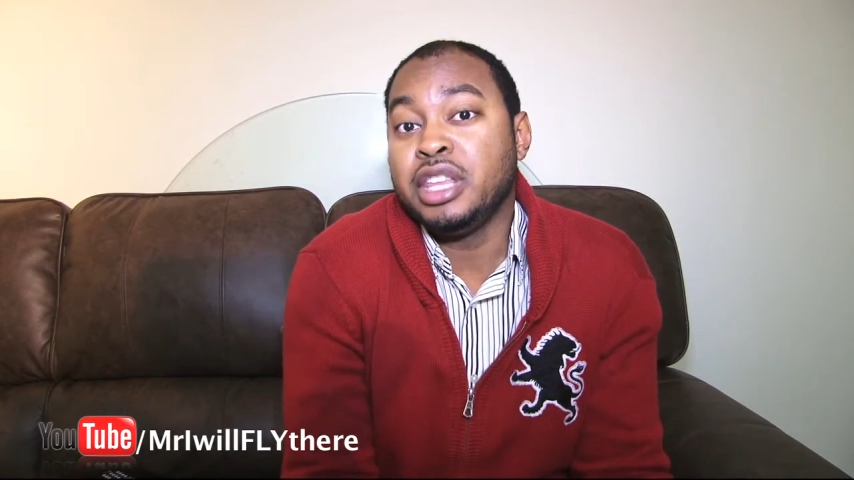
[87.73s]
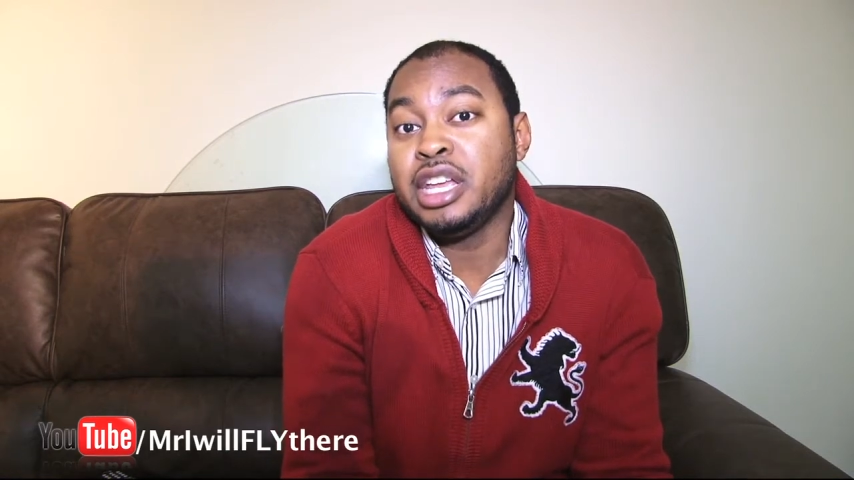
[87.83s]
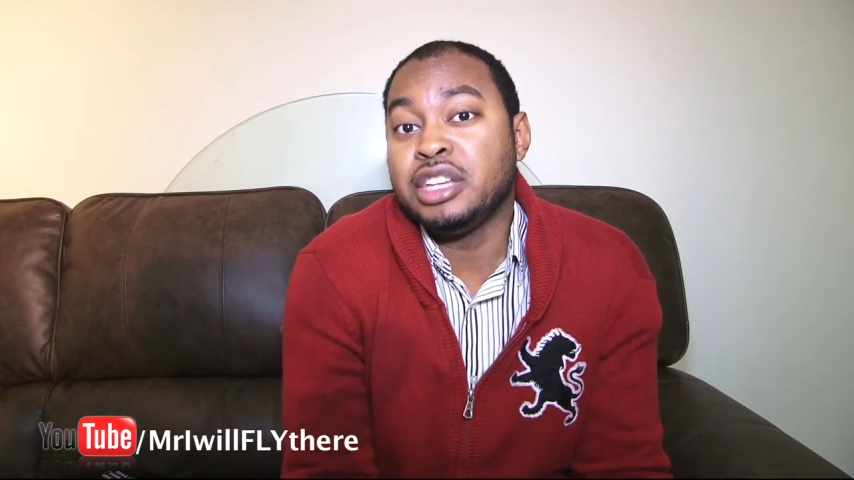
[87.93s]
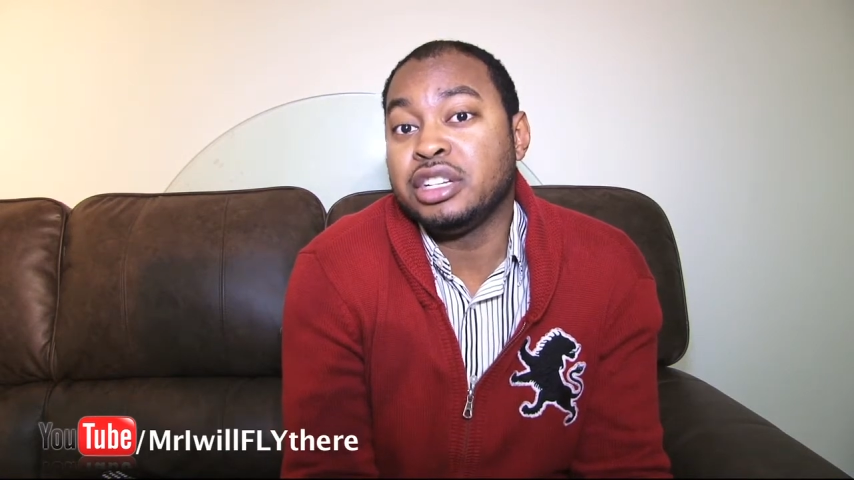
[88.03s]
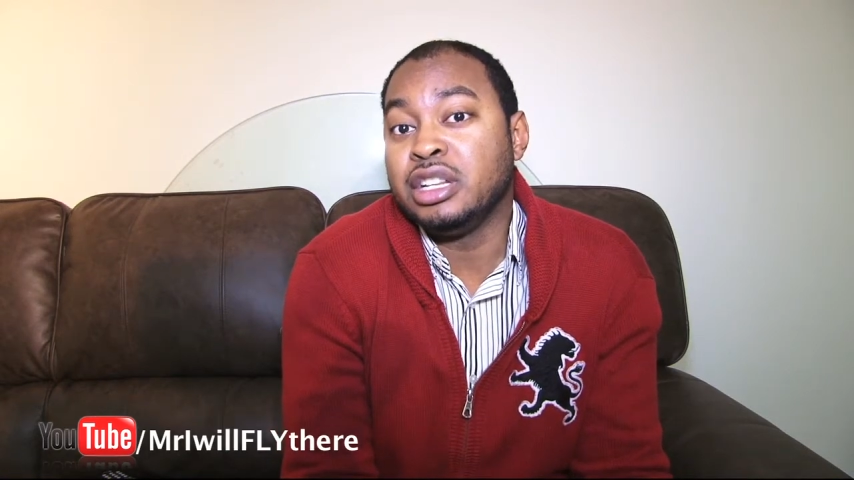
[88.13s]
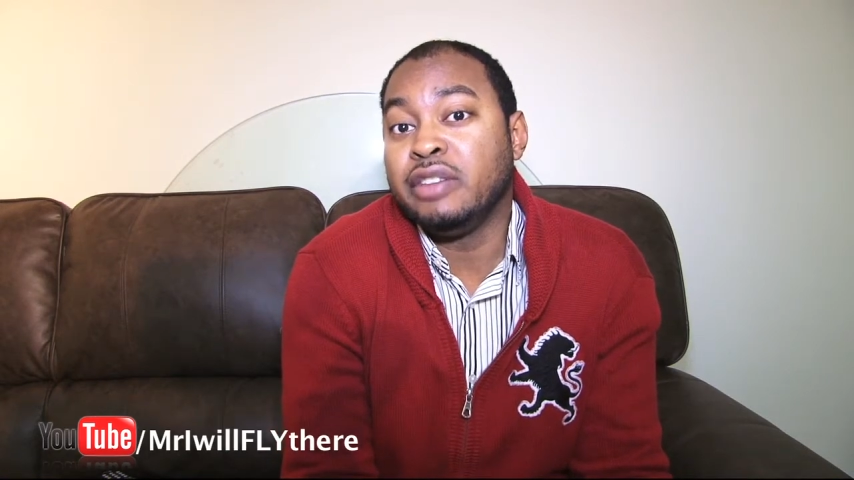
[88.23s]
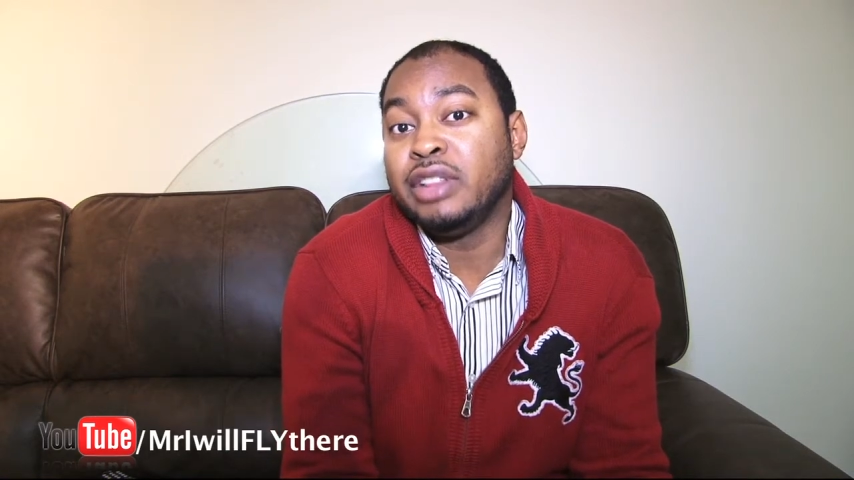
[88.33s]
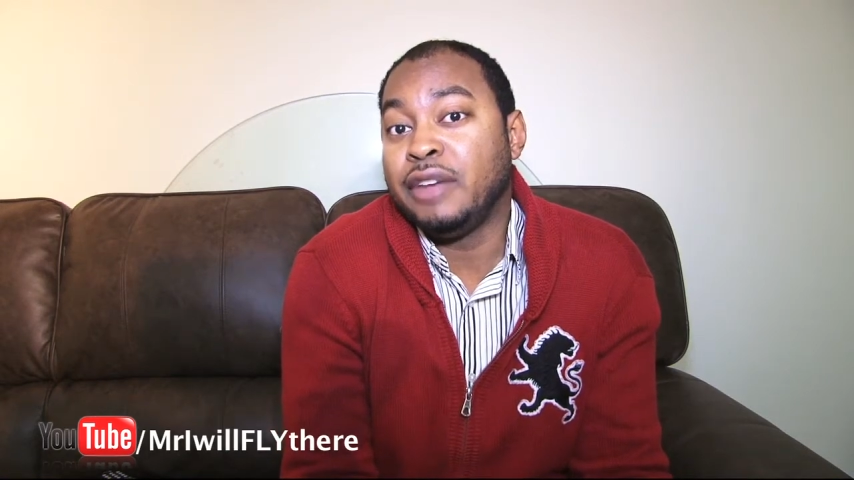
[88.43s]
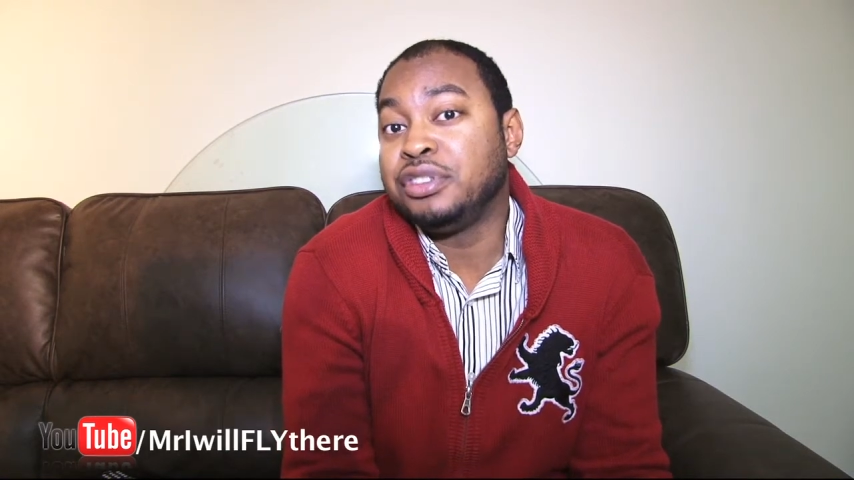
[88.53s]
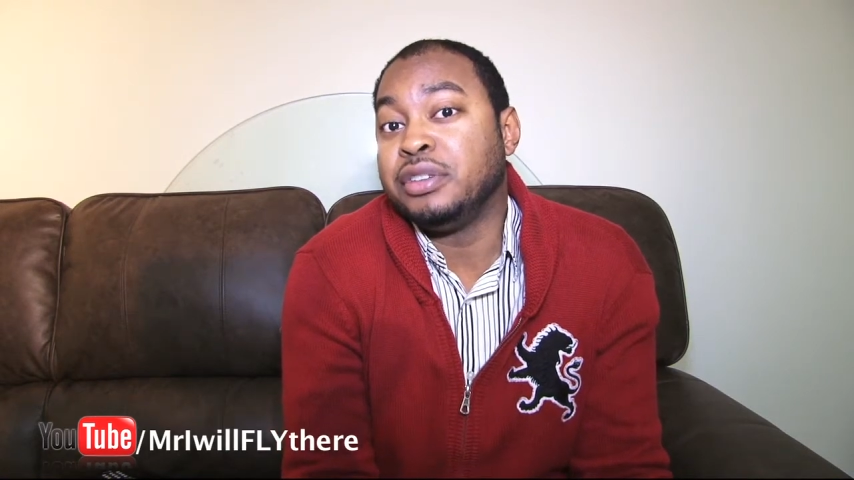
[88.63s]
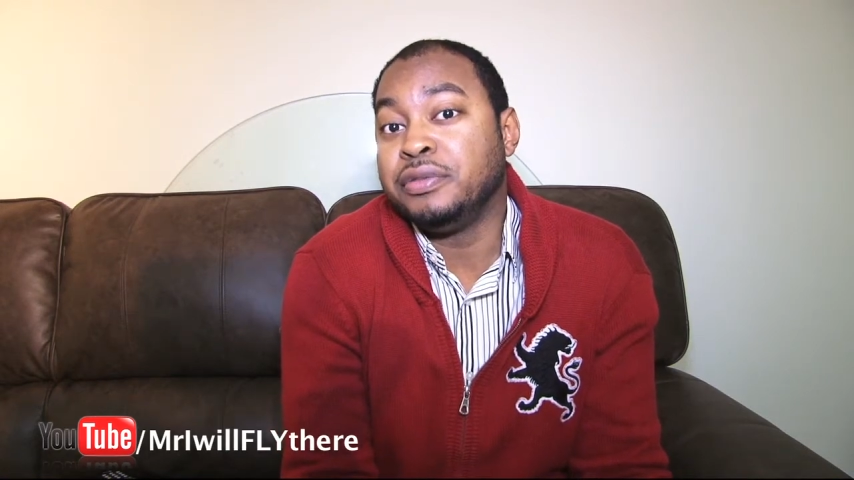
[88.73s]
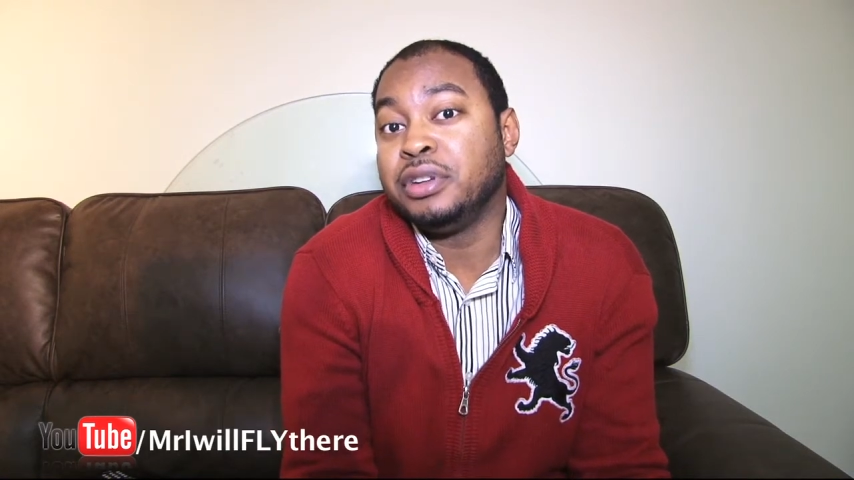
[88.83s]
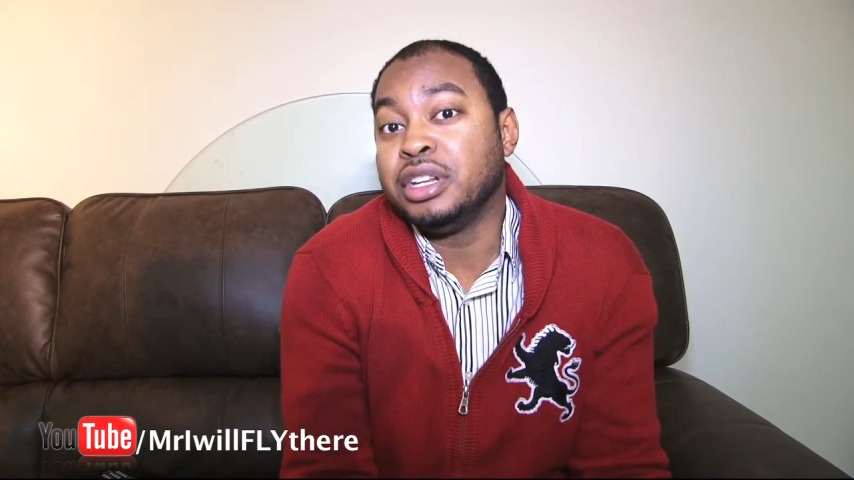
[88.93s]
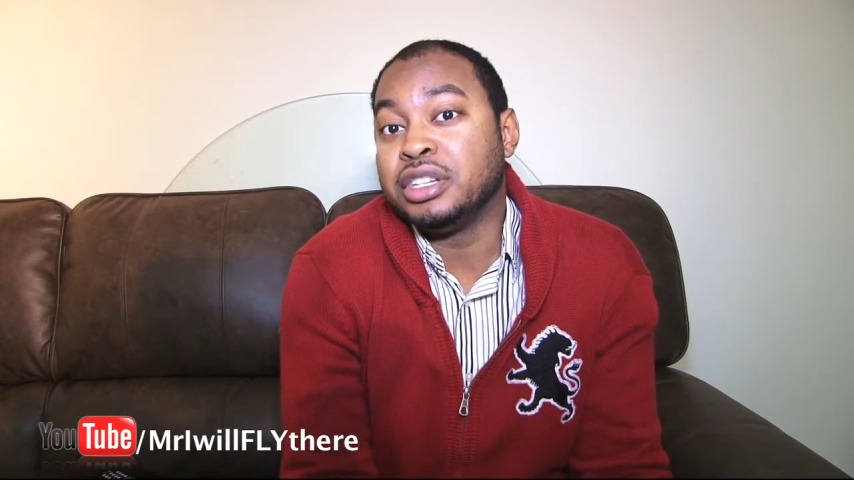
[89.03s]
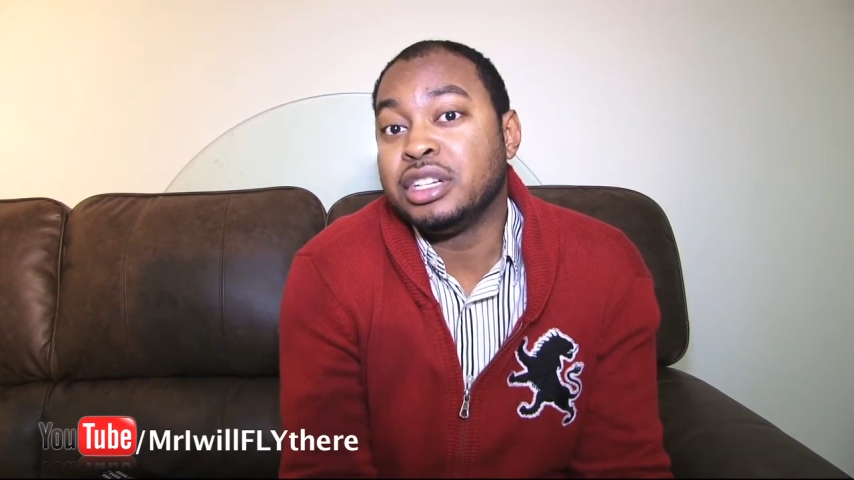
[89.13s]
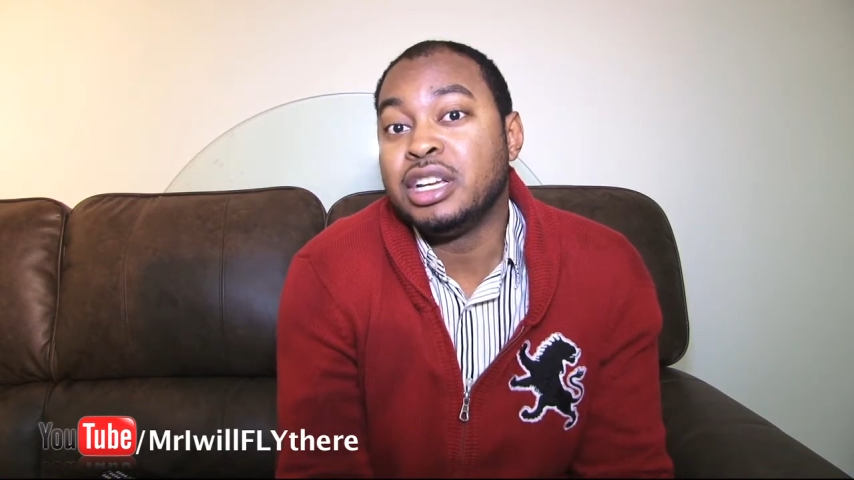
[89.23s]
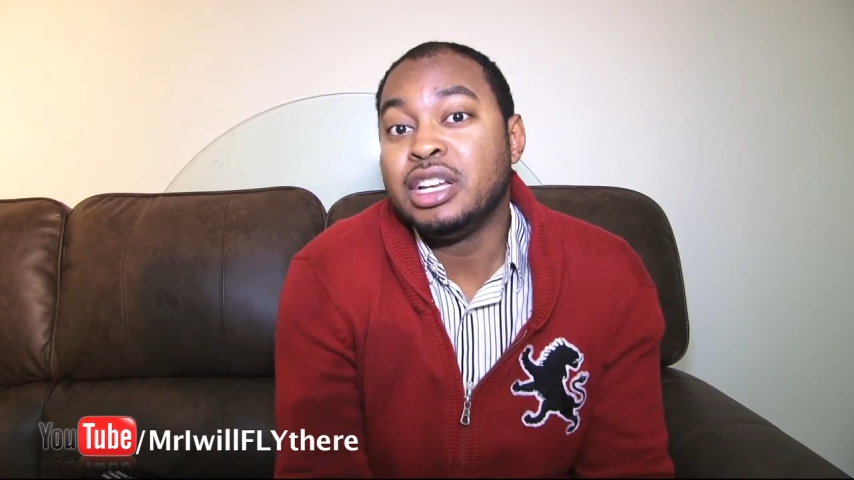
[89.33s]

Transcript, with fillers: things and live life to the fullest.